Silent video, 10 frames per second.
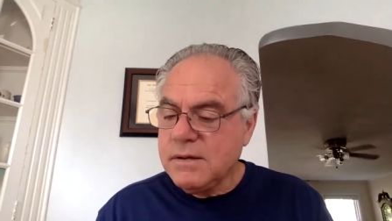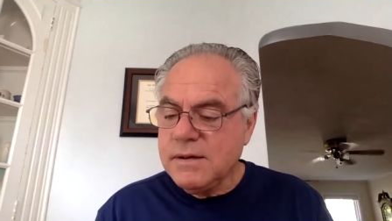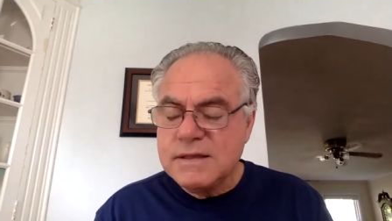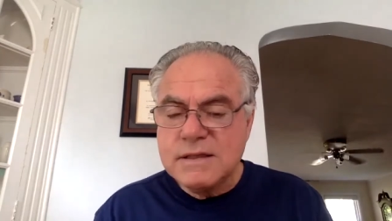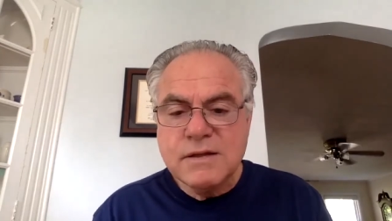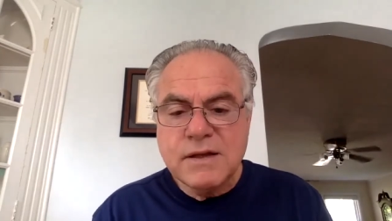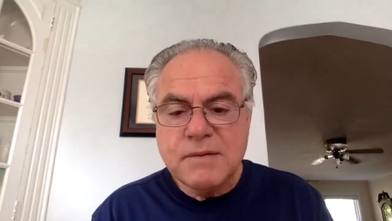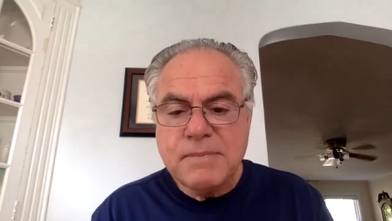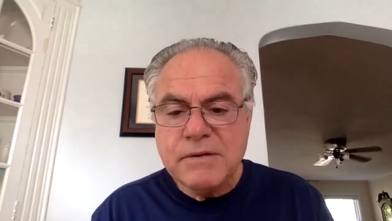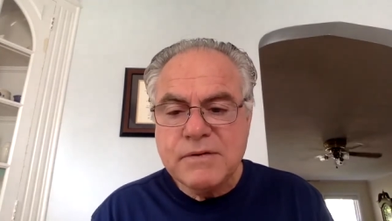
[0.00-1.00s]
let's think
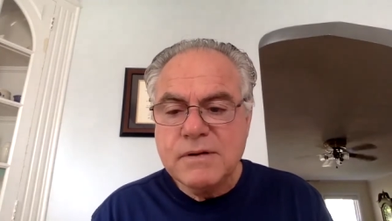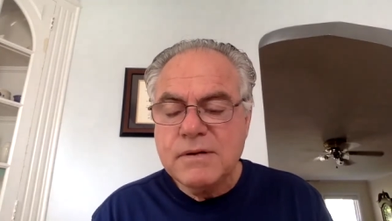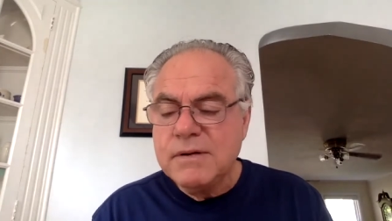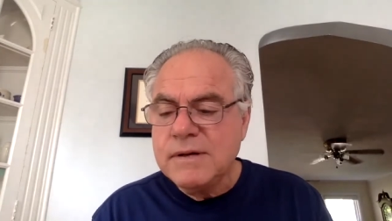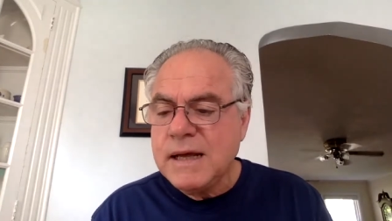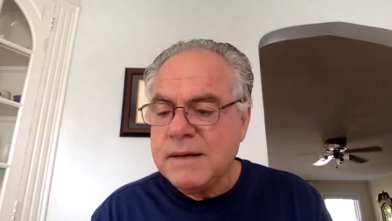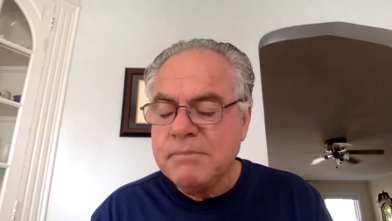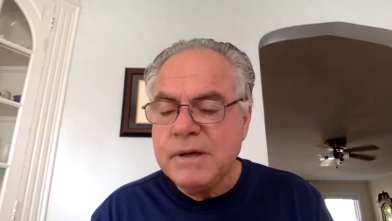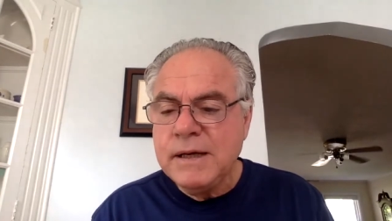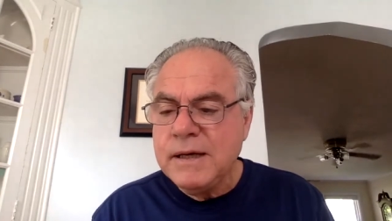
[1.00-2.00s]
about
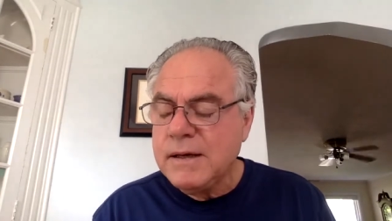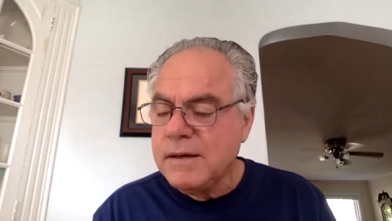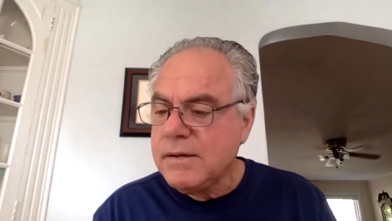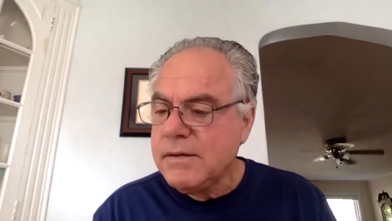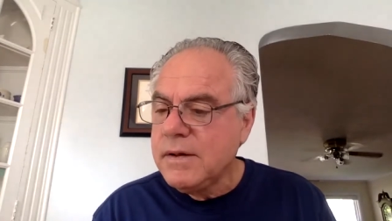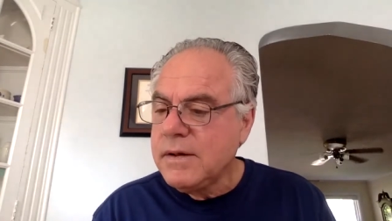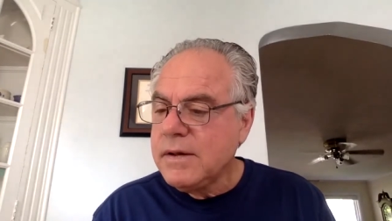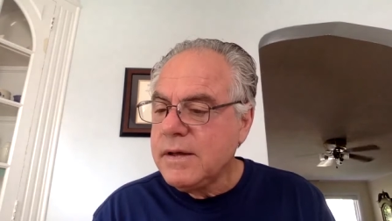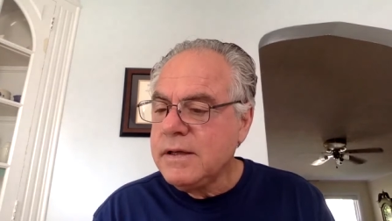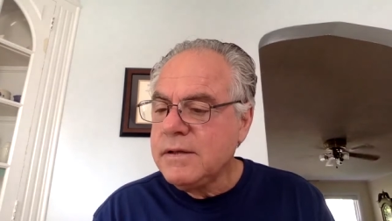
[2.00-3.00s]
non-being
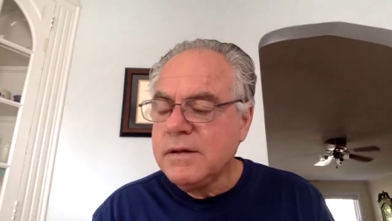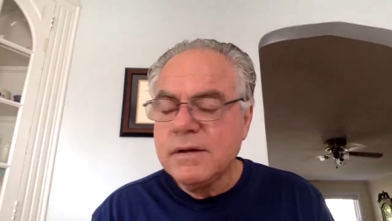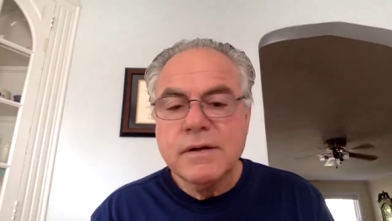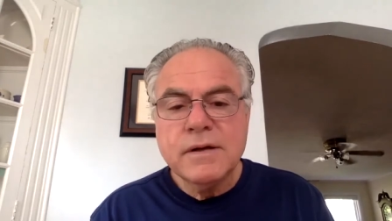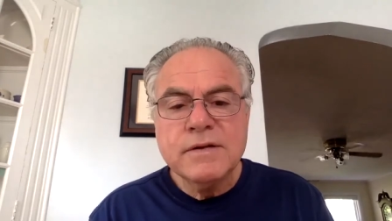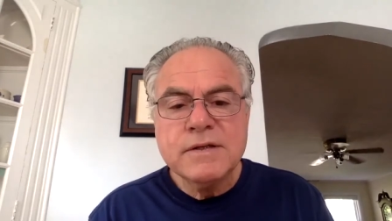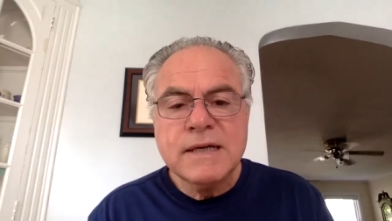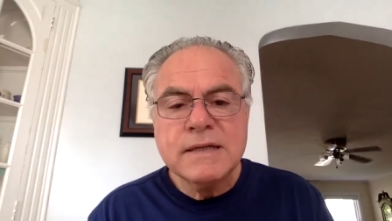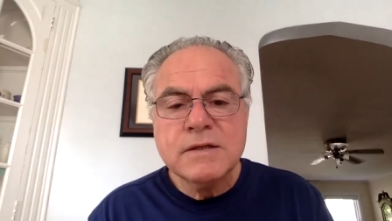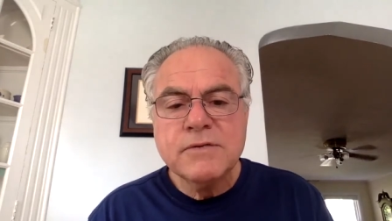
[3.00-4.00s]
in in the
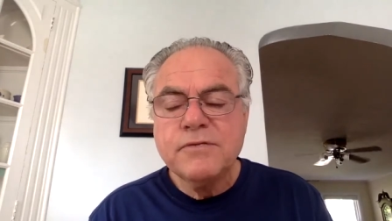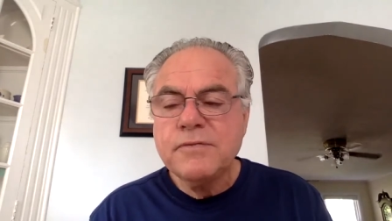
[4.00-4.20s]
sense of